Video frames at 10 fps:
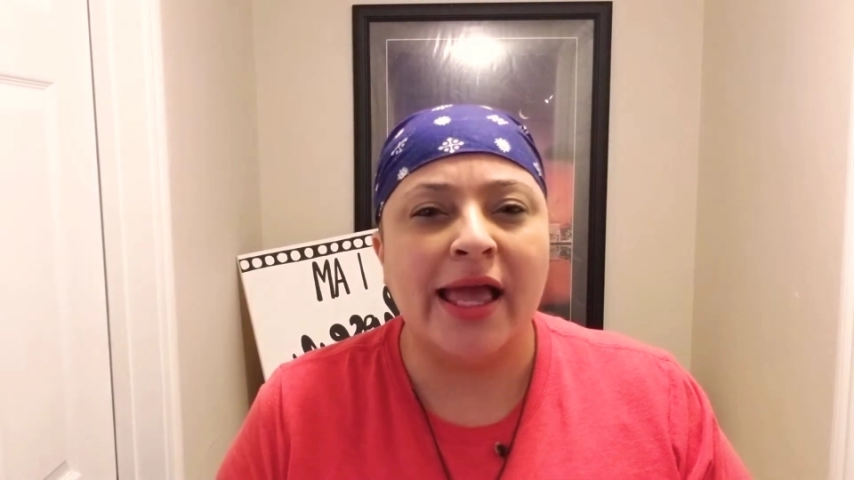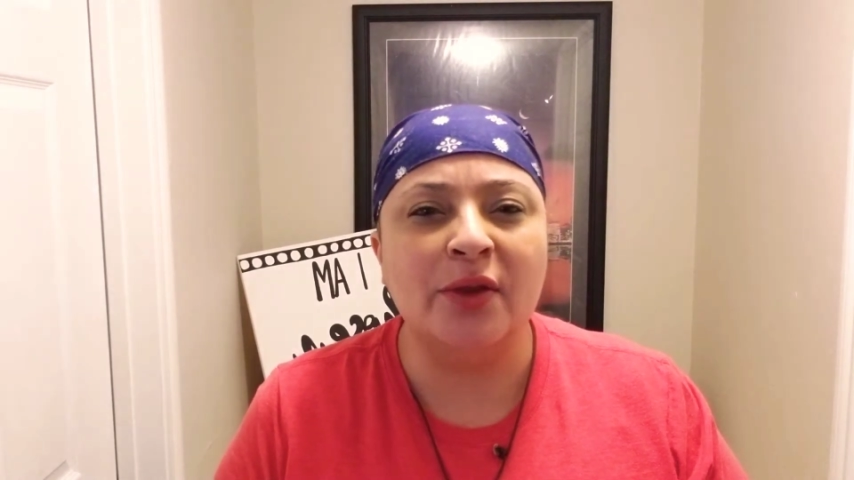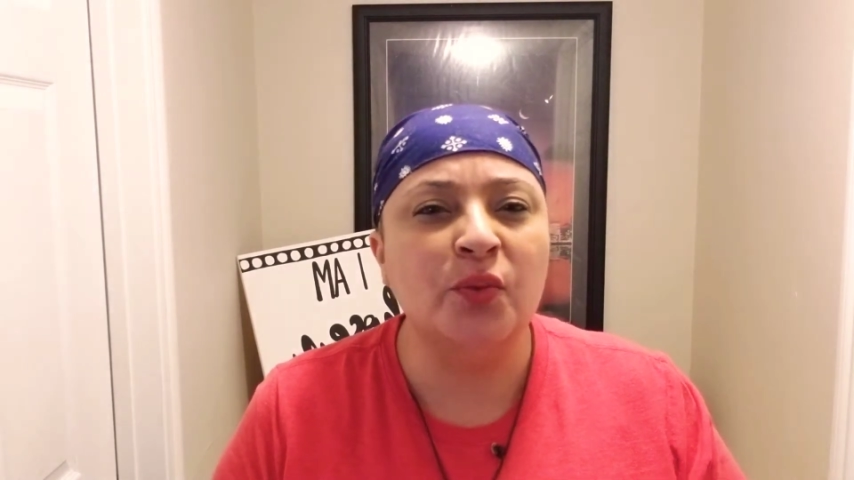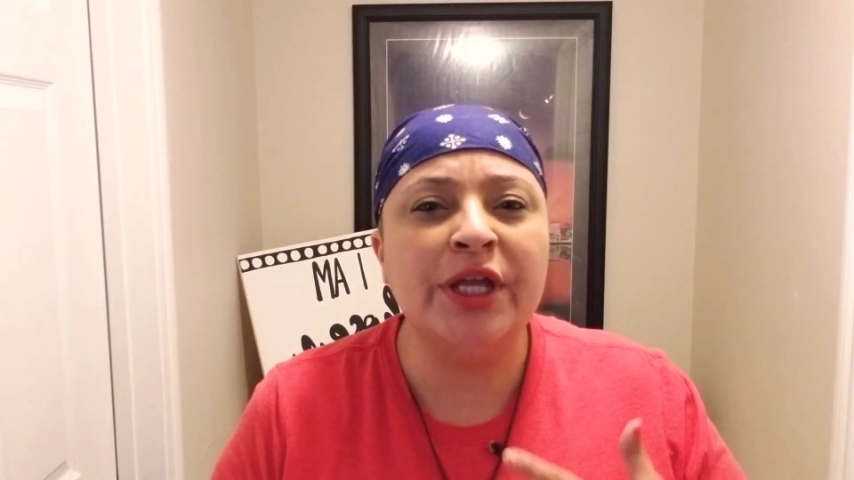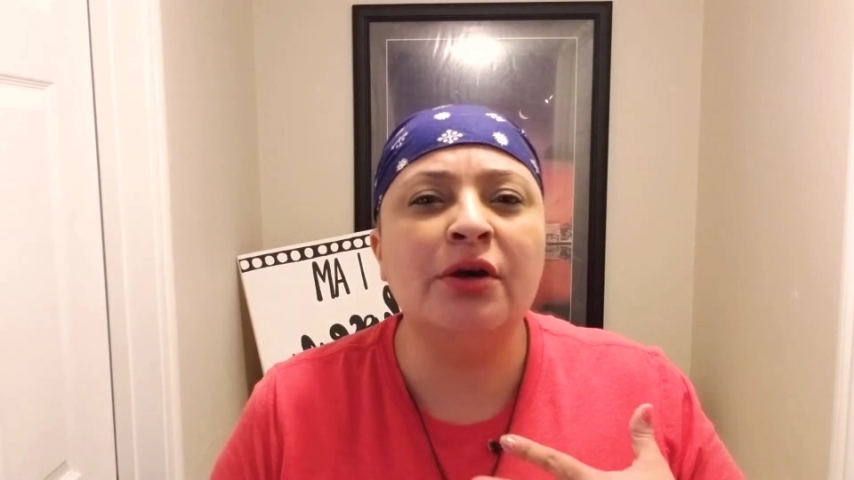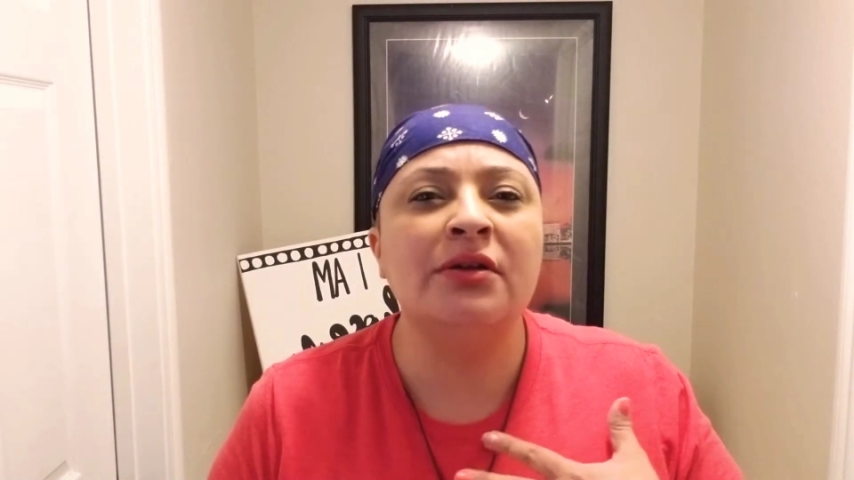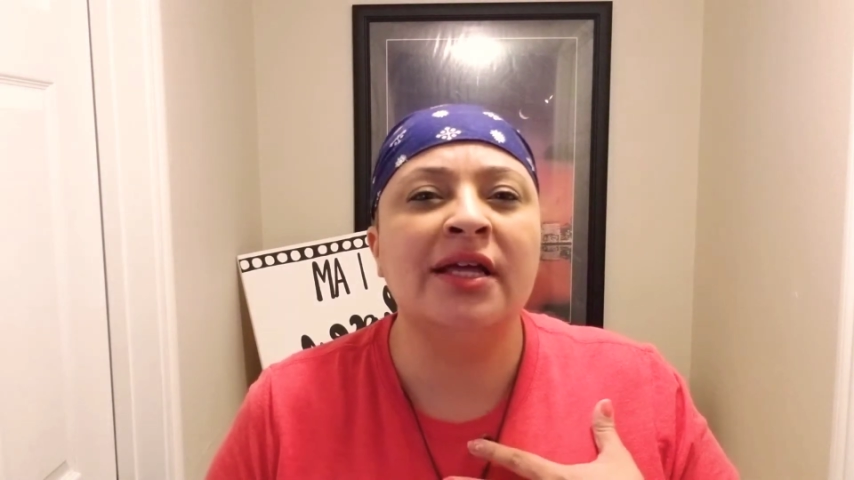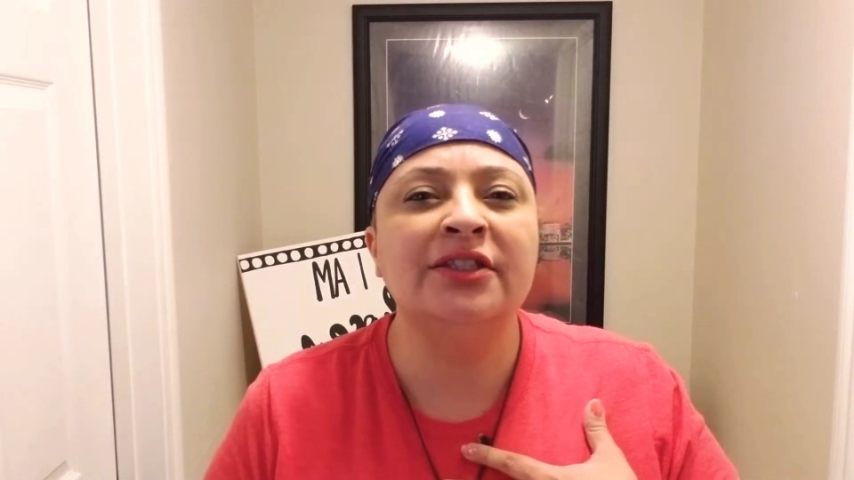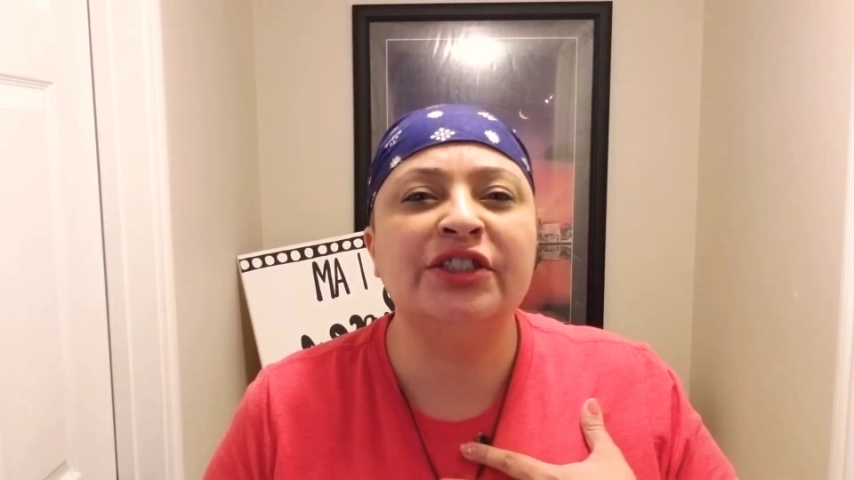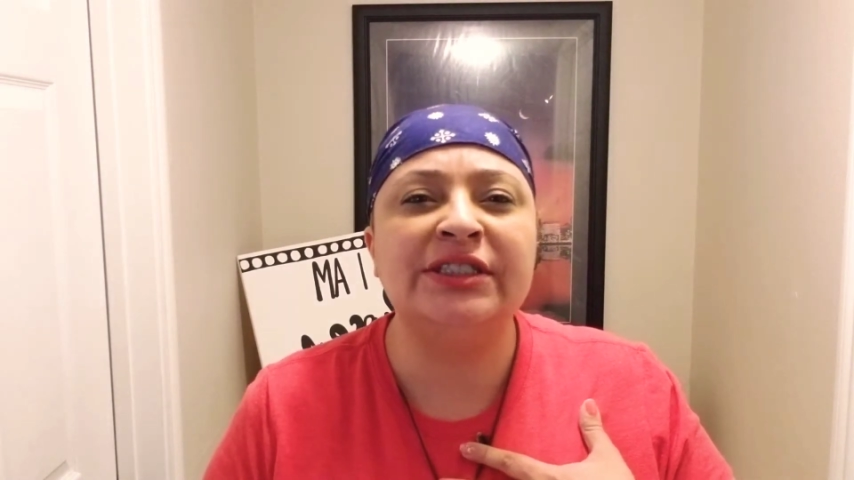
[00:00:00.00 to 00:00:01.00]
And we don't
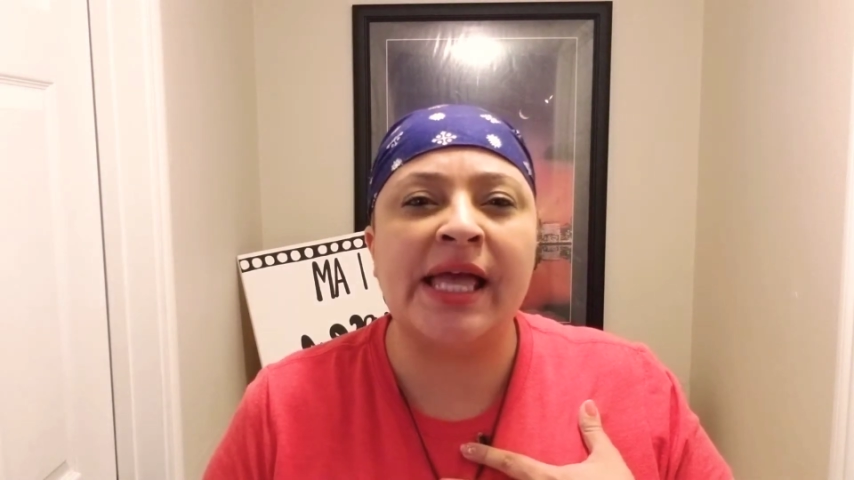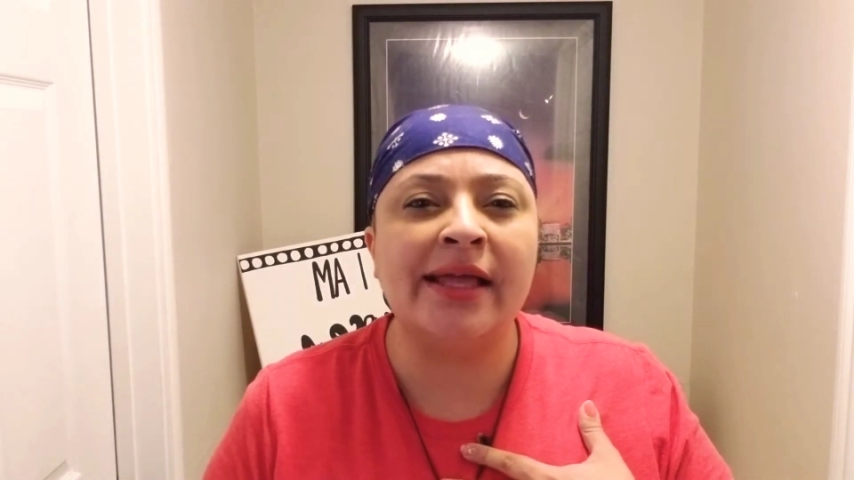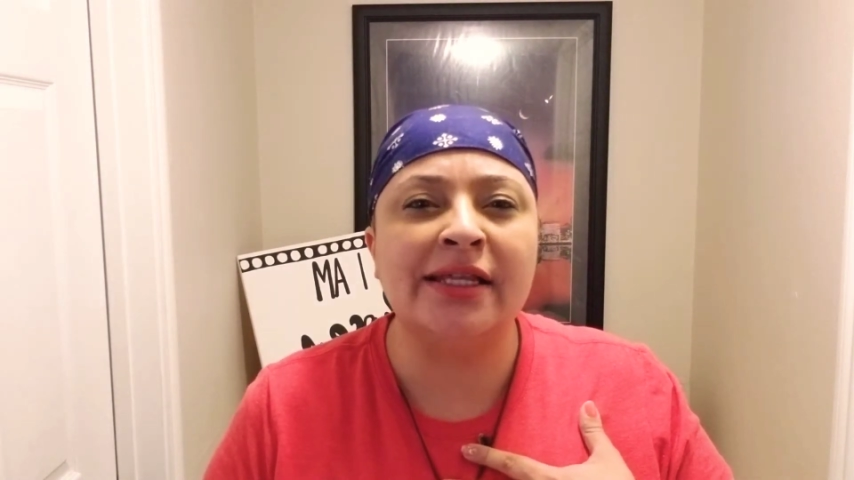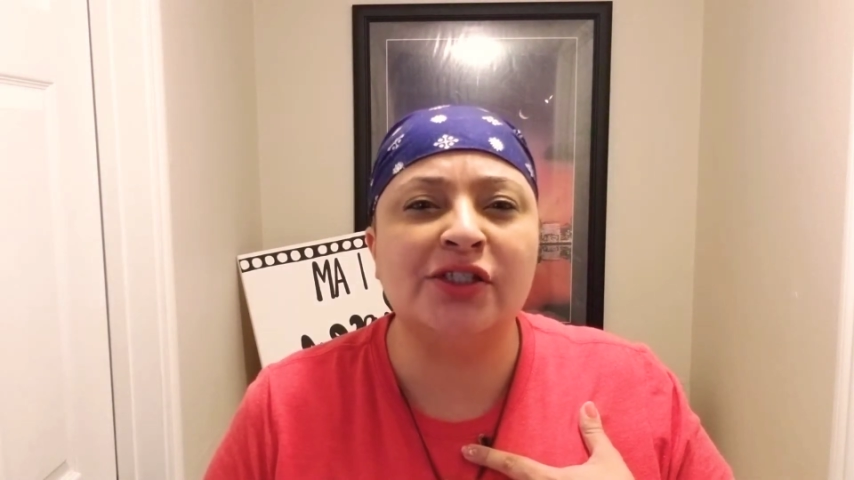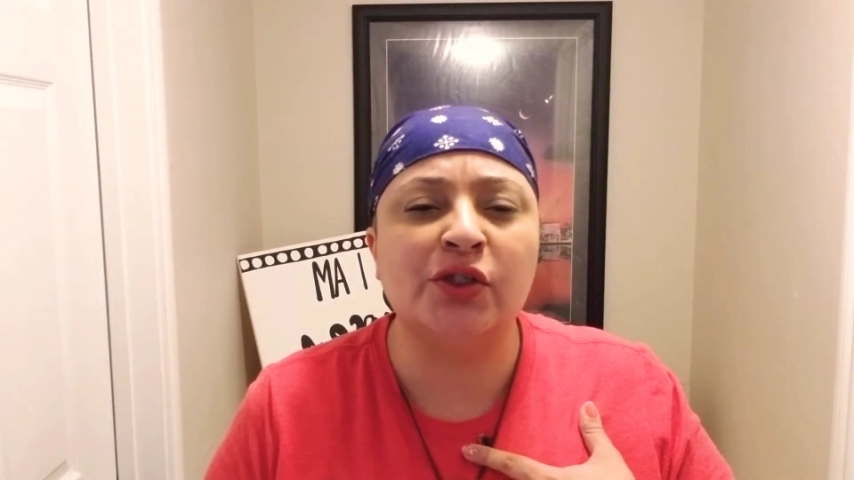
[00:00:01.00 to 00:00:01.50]
understand it.